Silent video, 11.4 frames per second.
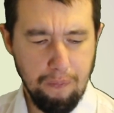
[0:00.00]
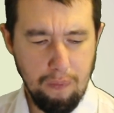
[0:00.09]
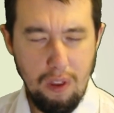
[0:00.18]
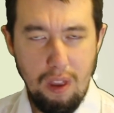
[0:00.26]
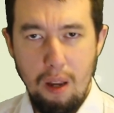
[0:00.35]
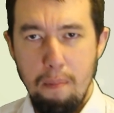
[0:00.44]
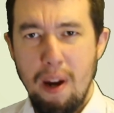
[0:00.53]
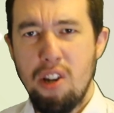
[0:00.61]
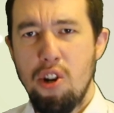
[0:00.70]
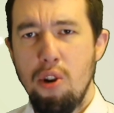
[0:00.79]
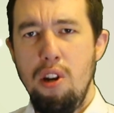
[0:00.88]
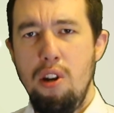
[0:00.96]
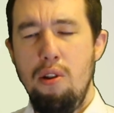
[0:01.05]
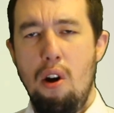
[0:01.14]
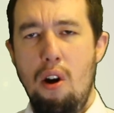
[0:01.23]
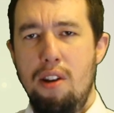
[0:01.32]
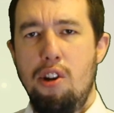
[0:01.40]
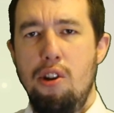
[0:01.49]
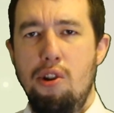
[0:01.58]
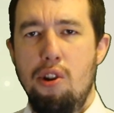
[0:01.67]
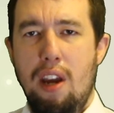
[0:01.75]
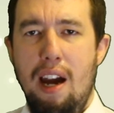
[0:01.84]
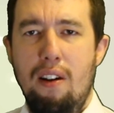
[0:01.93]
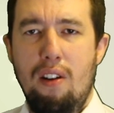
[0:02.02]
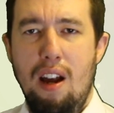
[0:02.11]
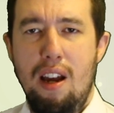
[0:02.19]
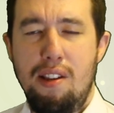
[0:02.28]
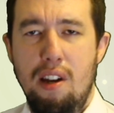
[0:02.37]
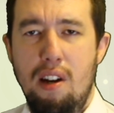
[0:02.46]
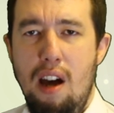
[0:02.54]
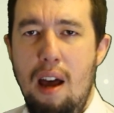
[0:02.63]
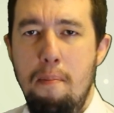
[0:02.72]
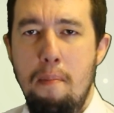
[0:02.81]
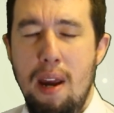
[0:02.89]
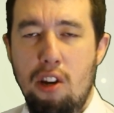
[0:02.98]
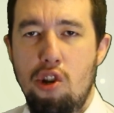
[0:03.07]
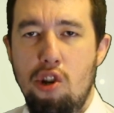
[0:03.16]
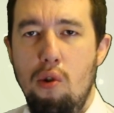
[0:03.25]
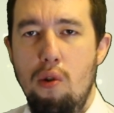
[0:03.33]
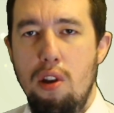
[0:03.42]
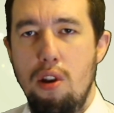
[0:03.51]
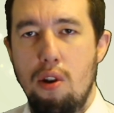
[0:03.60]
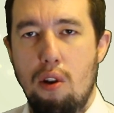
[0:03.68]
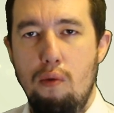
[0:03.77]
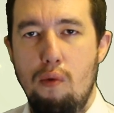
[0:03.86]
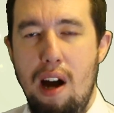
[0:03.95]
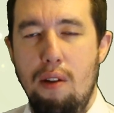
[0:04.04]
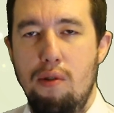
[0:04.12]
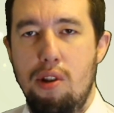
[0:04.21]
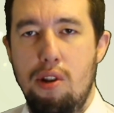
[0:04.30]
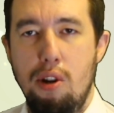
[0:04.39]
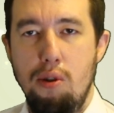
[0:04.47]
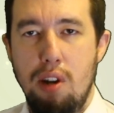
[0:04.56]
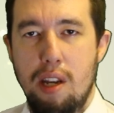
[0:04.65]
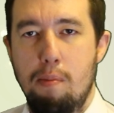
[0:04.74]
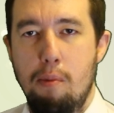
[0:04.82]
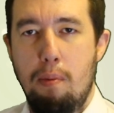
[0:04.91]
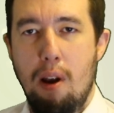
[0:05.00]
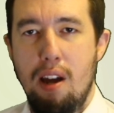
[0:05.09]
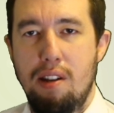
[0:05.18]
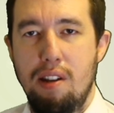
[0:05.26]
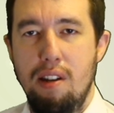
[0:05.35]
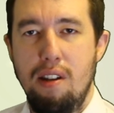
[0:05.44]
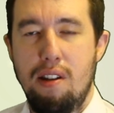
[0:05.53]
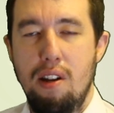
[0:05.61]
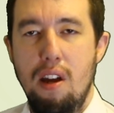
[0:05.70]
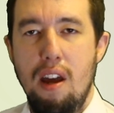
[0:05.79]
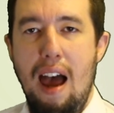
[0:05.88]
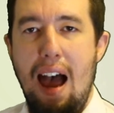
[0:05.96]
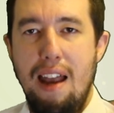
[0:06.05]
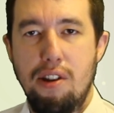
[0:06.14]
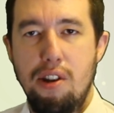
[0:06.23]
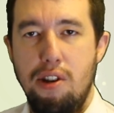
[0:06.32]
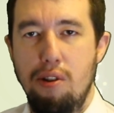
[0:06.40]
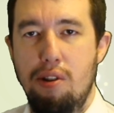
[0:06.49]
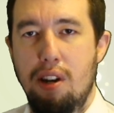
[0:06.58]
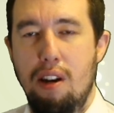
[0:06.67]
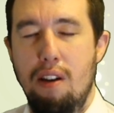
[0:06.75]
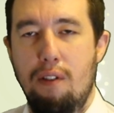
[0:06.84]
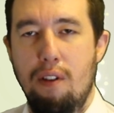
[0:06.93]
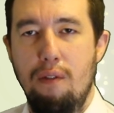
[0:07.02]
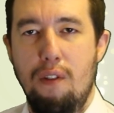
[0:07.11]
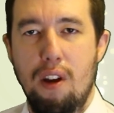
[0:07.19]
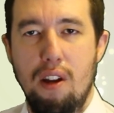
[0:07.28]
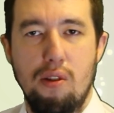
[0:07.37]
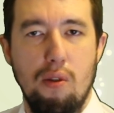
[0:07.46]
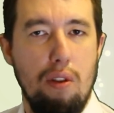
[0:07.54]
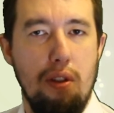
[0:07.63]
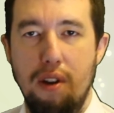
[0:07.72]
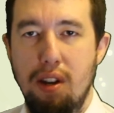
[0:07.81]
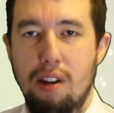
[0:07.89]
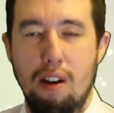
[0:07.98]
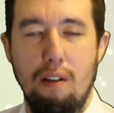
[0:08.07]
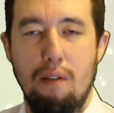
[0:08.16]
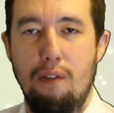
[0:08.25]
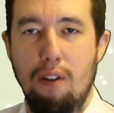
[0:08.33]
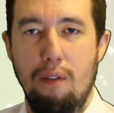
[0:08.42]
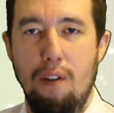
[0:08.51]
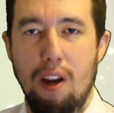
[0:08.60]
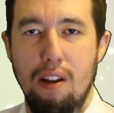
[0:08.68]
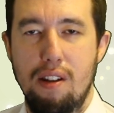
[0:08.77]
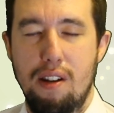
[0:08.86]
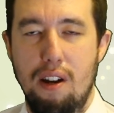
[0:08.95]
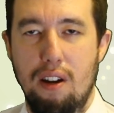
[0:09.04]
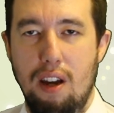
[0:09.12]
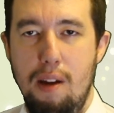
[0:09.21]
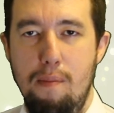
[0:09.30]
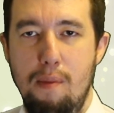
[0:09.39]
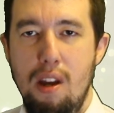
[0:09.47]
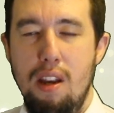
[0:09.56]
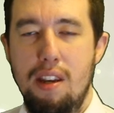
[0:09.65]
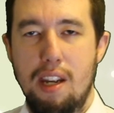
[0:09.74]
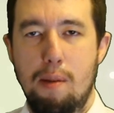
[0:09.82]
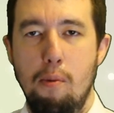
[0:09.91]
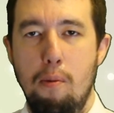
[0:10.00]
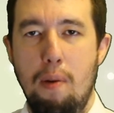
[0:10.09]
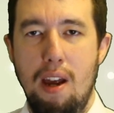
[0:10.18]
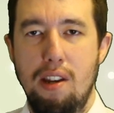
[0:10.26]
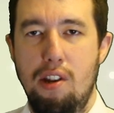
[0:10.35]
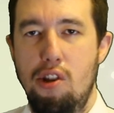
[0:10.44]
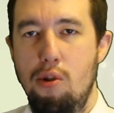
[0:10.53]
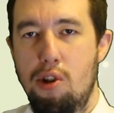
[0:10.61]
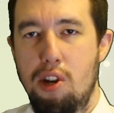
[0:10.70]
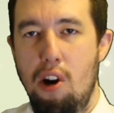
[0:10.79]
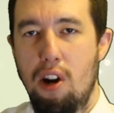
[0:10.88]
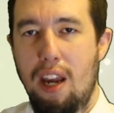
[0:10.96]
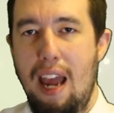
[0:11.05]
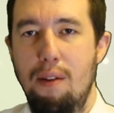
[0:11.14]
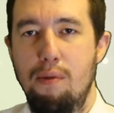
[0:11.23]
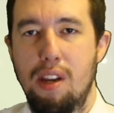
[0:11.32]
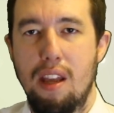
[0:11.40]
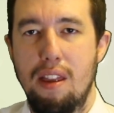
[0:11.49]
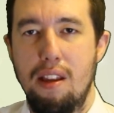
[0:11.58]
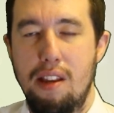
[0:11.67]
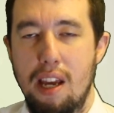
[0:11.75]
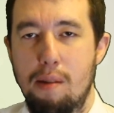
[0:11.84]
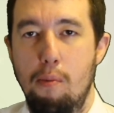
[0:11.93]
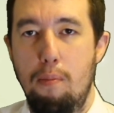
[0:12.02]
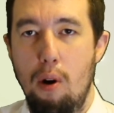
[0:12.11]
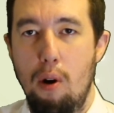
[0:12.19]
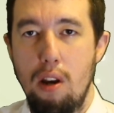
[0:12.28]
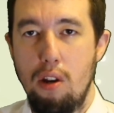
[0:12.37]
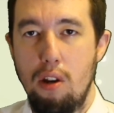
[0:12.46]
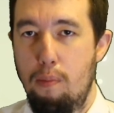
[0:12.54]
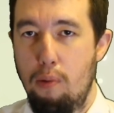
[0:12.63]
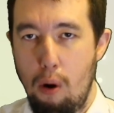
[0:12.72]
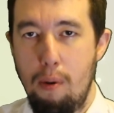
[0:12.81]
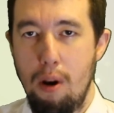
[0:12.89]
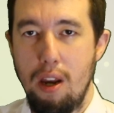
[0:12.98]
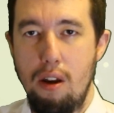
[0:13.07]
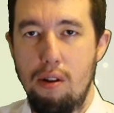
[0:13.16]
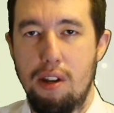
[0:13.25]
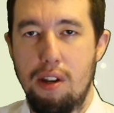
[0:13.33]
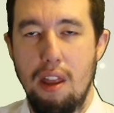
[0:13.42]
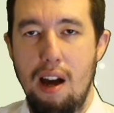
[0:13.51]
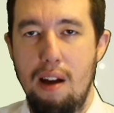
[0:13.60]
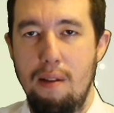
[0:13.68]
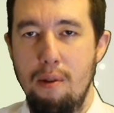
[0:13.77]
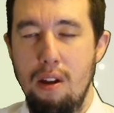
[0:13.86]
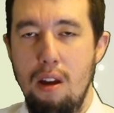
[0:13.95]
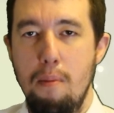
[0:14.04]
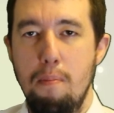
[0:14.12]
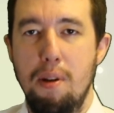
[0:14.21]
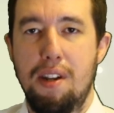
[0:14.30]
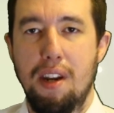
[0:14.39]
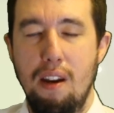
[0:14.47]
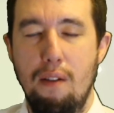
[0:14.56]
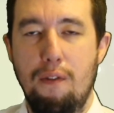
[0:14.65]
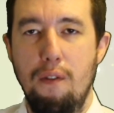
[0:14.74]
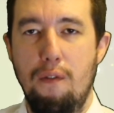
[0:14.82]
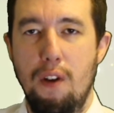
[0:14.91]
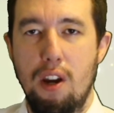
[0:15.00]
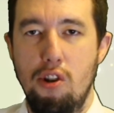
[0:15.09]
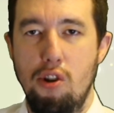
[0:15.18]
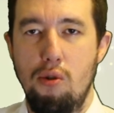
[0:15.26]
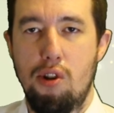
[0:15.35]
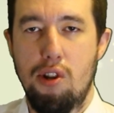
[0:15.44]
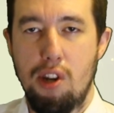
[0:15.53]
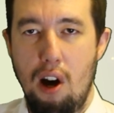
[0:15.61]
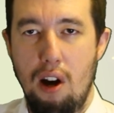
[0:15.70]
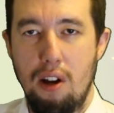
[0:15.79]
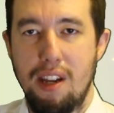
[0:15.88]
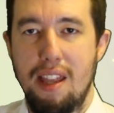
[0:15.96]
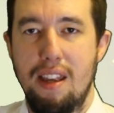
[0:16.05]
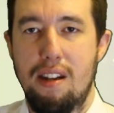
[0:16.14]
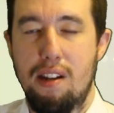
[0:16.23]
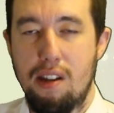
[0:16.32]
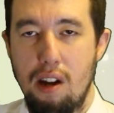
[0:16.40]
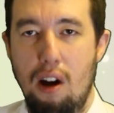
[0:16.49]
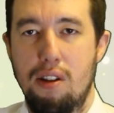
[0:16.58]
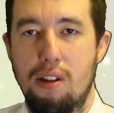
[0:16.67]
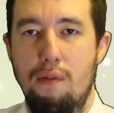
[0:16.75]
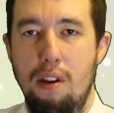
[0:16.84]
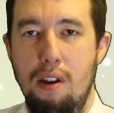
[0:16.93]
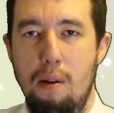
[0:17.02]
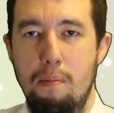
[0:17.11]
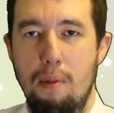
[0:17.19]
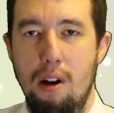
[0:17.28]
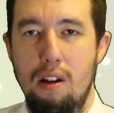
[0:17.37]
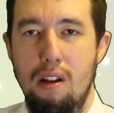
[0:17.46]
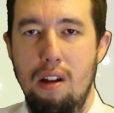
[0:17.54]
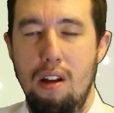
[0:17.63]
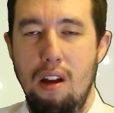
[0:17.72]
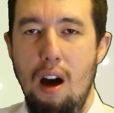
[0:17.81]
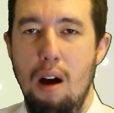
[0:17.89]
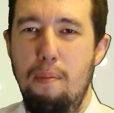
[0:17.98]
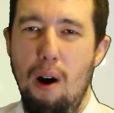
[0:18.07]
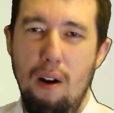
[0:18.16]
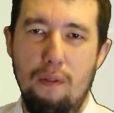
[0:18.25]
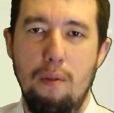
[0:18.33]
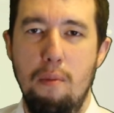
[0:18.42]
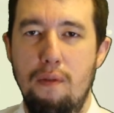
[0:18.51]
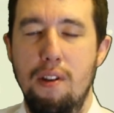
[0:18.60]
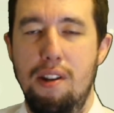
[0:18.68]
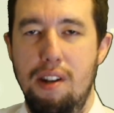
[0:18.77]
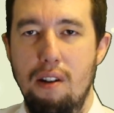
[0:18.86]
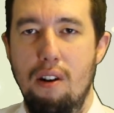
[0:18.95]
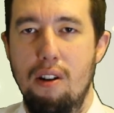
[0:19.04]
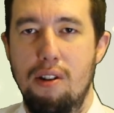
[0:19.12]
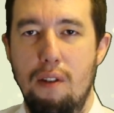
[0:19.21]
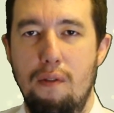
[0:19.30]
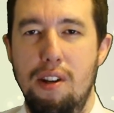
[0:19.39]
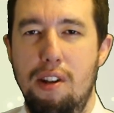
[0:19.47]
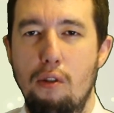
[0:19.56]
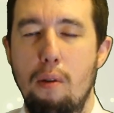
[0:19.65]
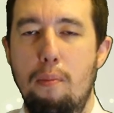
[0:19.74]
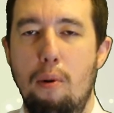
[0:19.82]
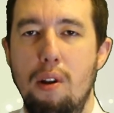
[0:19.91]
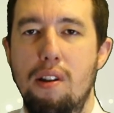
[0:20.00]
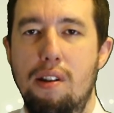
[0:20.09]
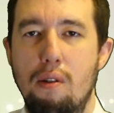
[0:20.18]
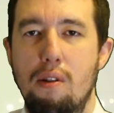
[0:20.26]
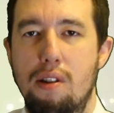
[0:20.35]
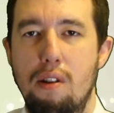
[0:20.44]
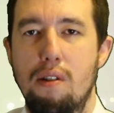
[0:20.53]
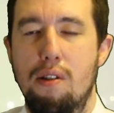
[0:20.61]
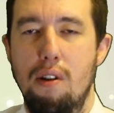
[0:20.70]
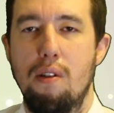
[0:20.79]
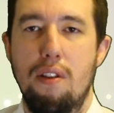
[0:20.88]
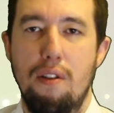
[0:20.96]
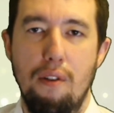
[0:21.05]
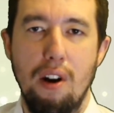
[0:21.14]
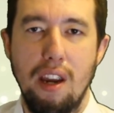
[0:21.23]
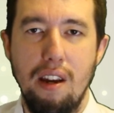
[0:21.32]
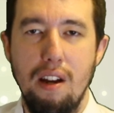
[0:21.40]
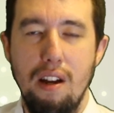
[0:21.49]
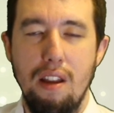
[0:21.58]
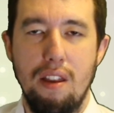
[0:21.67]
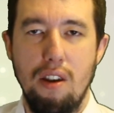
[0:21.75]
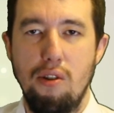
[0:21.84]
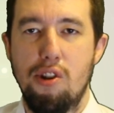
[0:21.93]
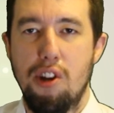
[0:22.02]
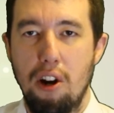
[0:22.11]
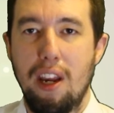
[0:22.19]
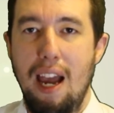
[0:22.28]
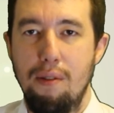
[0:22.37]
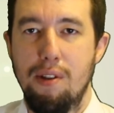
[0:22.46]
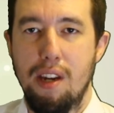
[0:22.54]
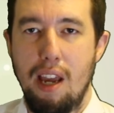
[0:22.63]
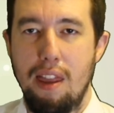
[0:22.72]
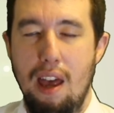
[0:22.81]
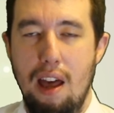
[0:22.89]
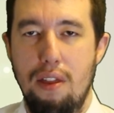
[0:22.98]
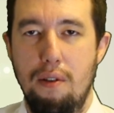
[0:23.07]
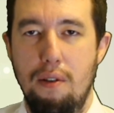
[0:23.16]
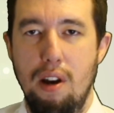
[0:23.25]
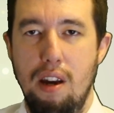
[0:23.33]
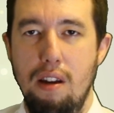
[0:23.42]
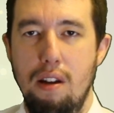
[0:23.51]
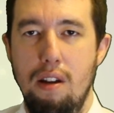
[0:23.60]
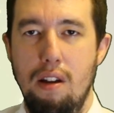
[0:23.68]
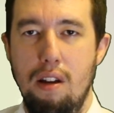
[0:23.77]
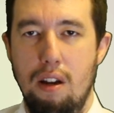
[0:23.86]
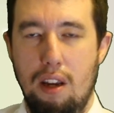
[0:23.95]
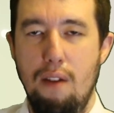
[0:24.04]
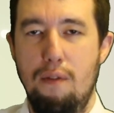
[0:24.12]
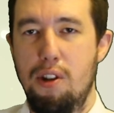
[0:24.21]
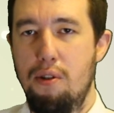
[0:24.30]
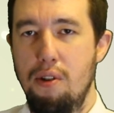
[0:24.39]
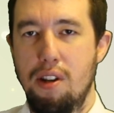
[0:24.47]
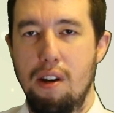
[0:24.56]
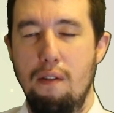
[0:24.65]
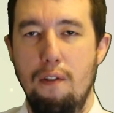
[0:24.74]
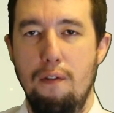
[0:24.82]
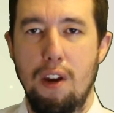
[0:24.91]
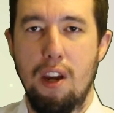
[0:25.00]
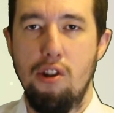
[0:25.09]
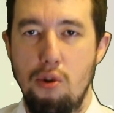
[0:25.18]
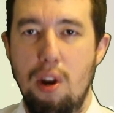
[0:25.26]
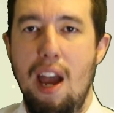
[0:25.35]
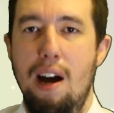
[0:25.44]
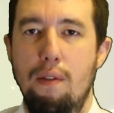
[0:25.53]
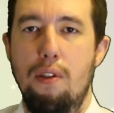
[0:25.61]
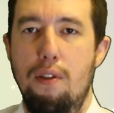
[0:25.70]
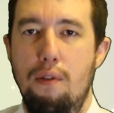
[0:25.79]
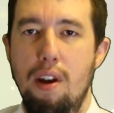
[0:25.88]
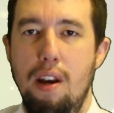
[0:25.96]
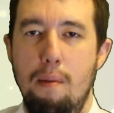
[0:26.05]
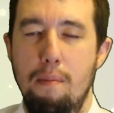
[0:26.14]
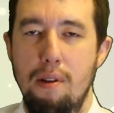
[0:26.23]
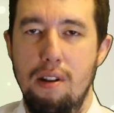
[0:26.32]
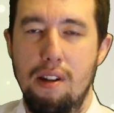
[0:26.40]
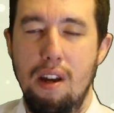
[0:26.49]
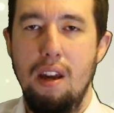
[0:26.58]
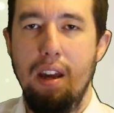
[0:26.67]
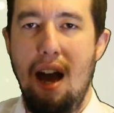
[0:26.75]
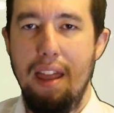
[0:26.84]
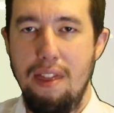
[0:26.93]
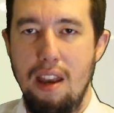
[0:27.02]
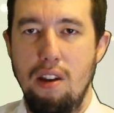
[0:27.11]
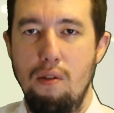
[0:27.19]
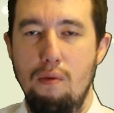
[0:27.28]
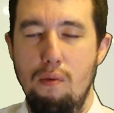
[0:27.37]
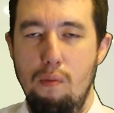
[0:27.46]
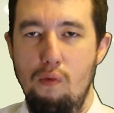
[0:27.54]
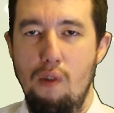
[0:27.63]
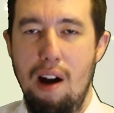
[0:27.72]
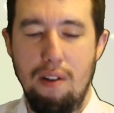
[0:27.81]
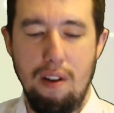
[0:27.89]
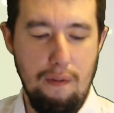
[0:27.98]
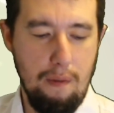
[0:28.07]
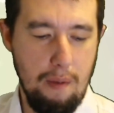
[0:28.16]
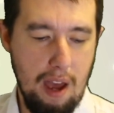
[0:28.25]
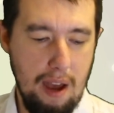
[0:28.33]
Make sure you know how to use your calculator, and make sure that you can round to 2 decimal places and to 2 significant figures or 3 significant figures. Okay, decimal places you start counting at the decimal point. You're probably used to that, but significant figures you start at the start of the number, apart from if it's 0. So if it's 0.0003, then you start counting at that 3. Okay, if it's 3 significant figures, you count 3 numbers and then you round it from there.